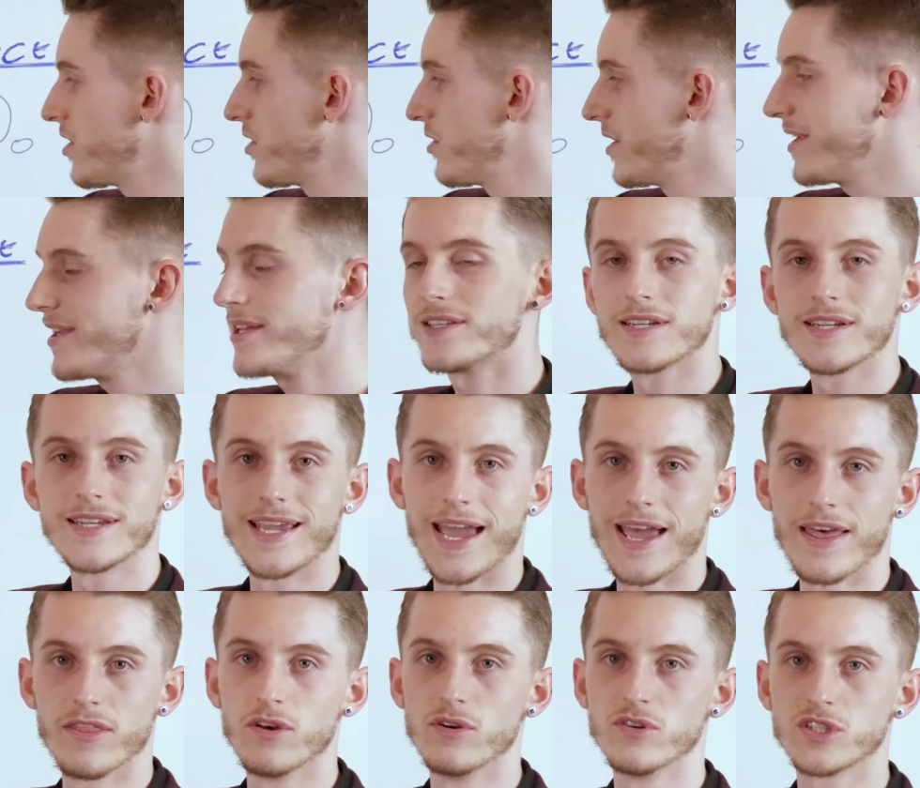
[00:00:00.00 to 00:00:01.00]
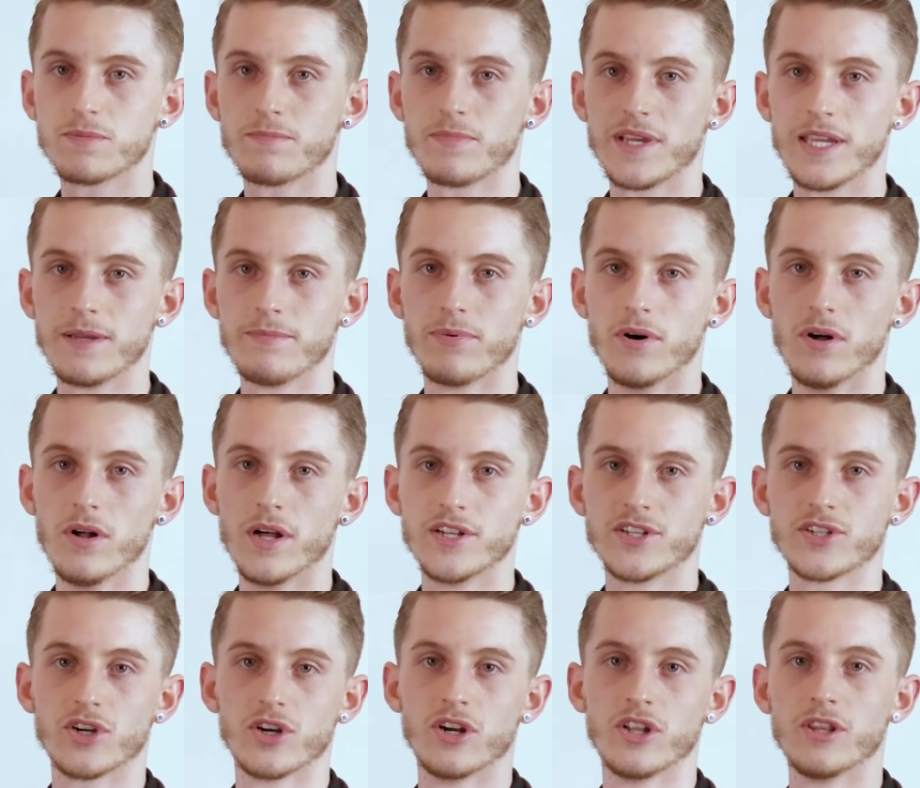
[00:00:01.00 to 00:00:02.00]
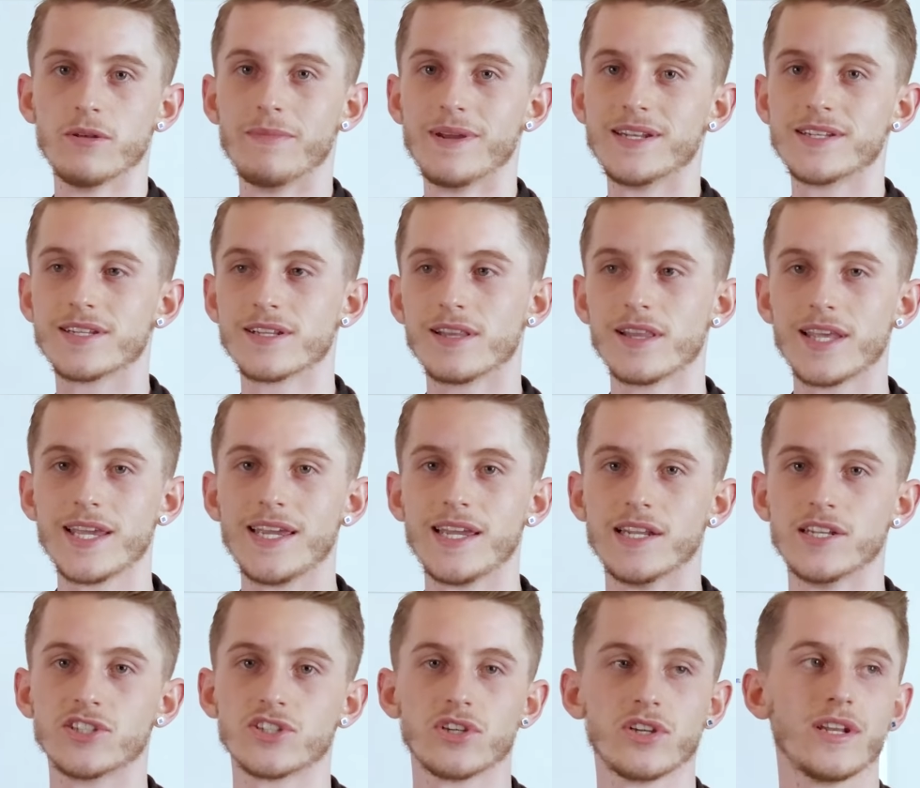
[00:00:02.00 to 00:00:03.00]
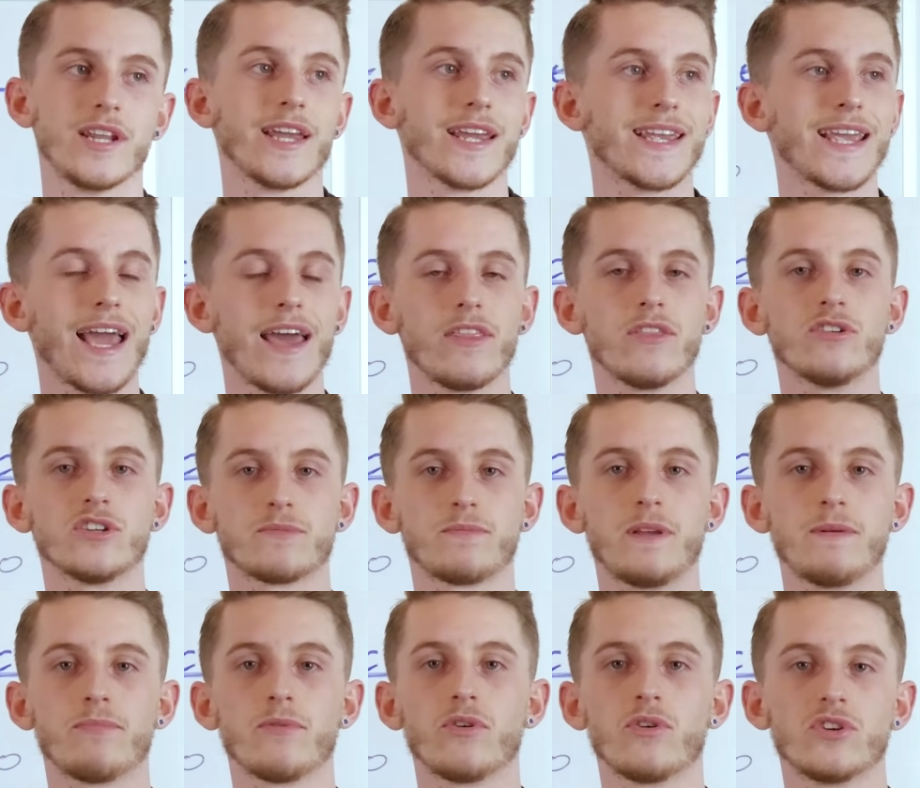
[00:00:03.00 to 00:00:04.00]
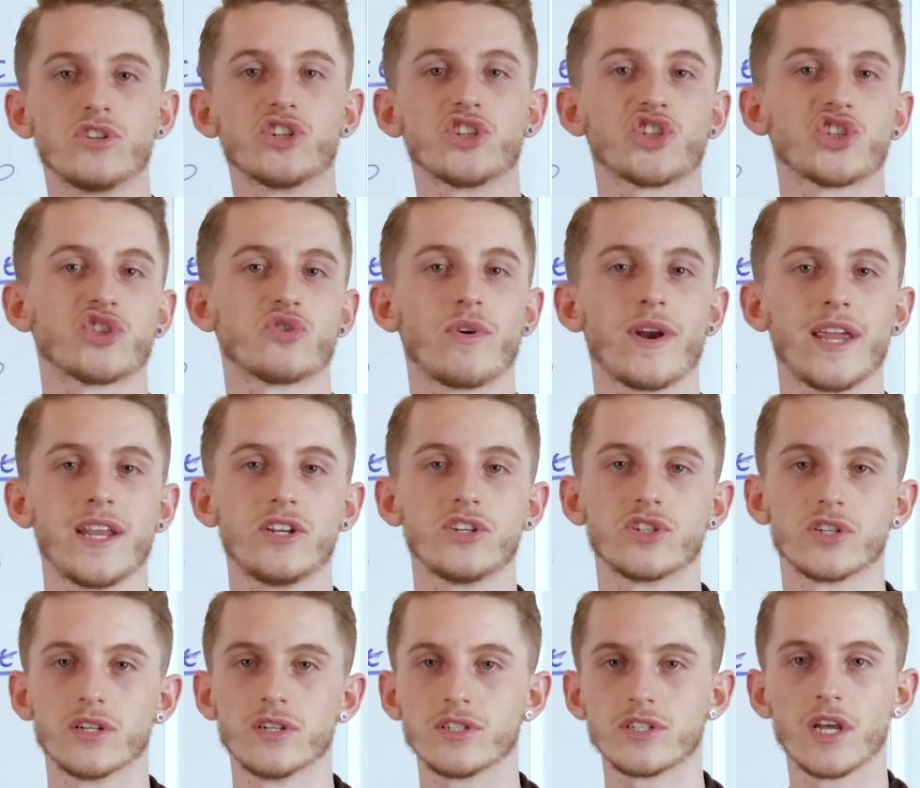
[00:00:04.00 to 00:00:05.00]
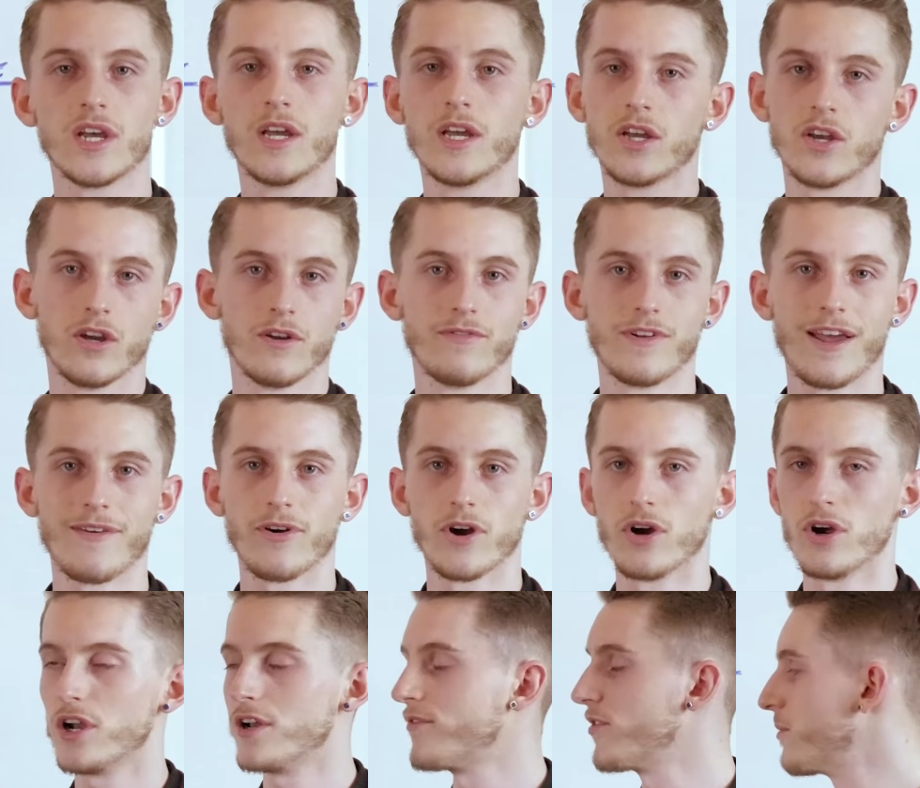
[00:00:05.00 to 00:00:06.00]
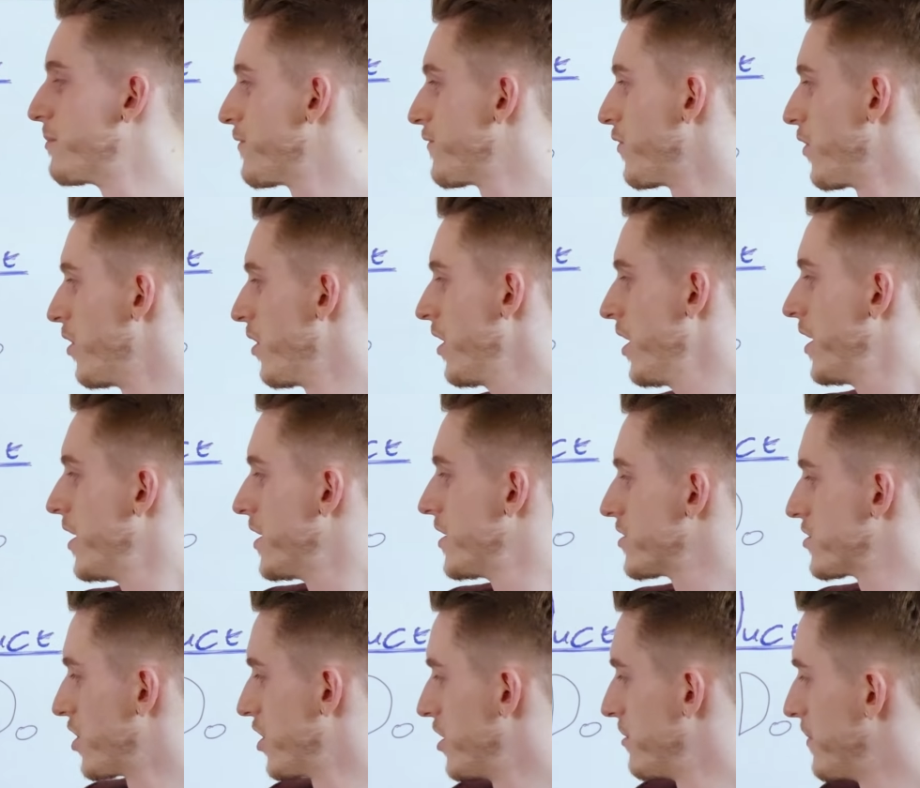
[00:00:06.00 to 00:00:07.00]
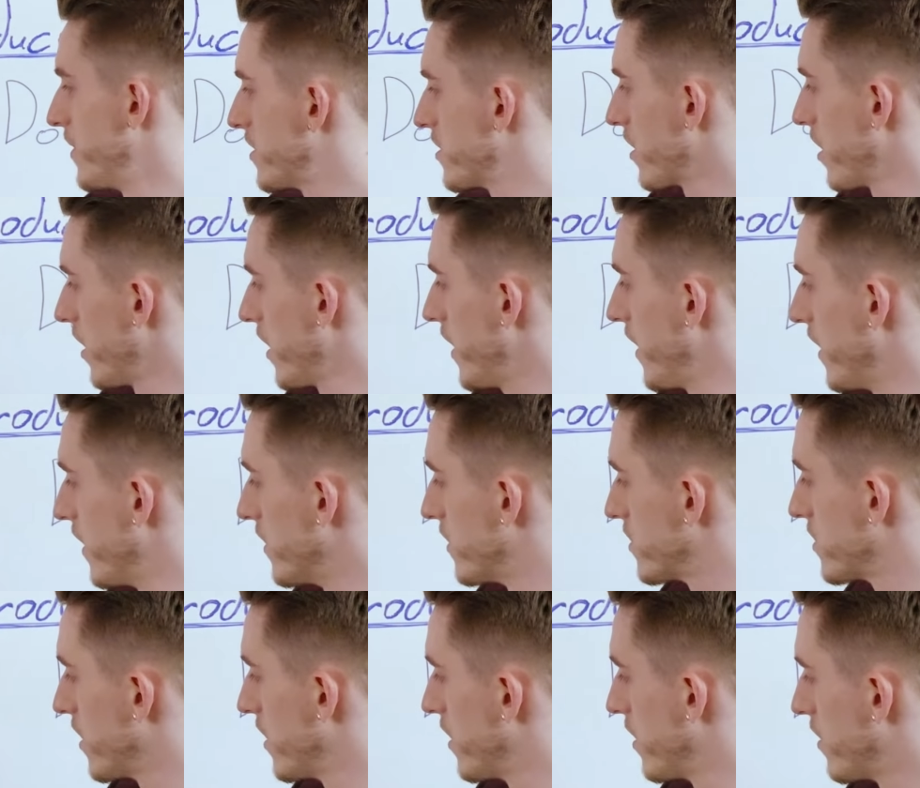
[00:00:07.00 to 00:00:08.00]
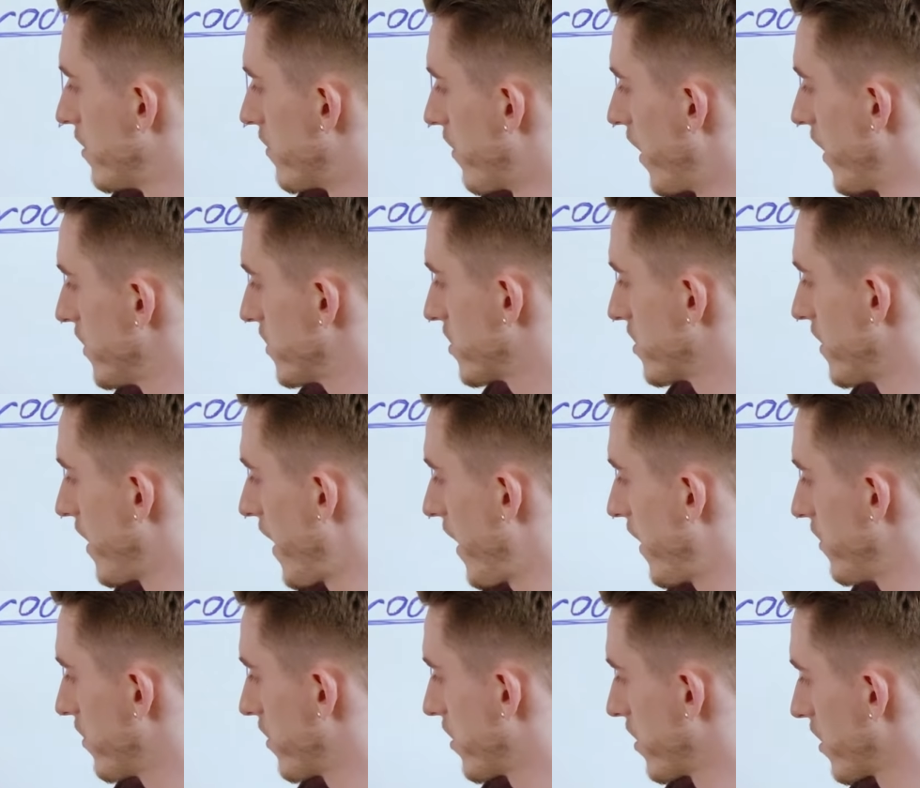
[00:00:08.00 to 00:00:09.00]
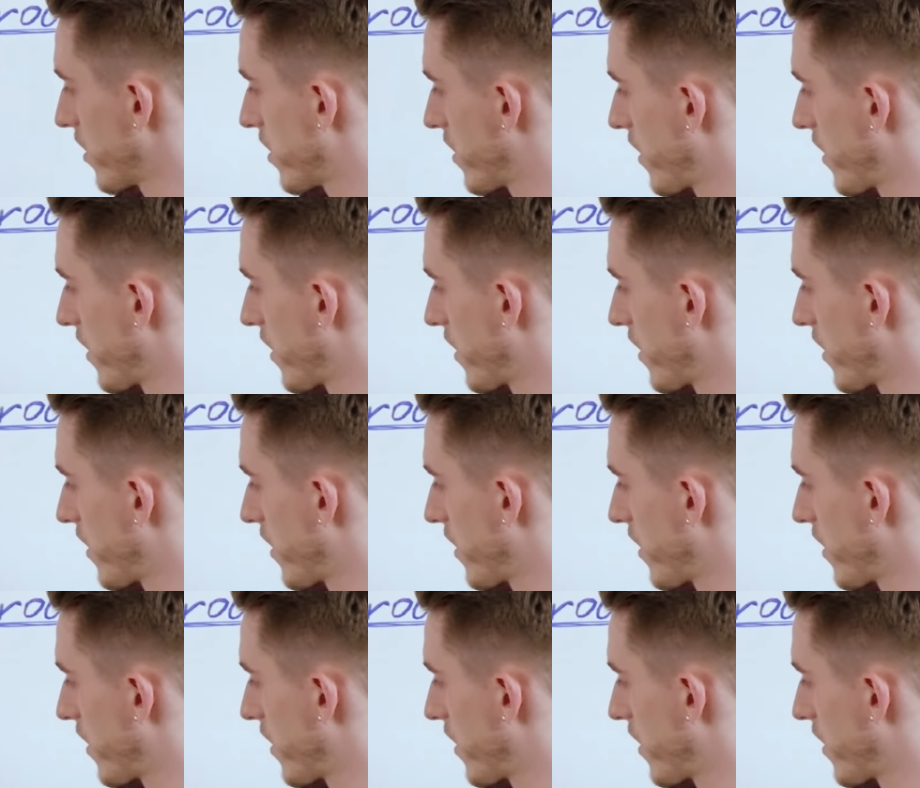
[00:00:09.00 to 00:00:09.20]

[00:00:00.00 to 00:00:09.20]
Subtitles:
you need to get those people and turn them into leads. So you need to get those people who are just strangers, who've never heard of you before, turn them into leads, right? So that you're going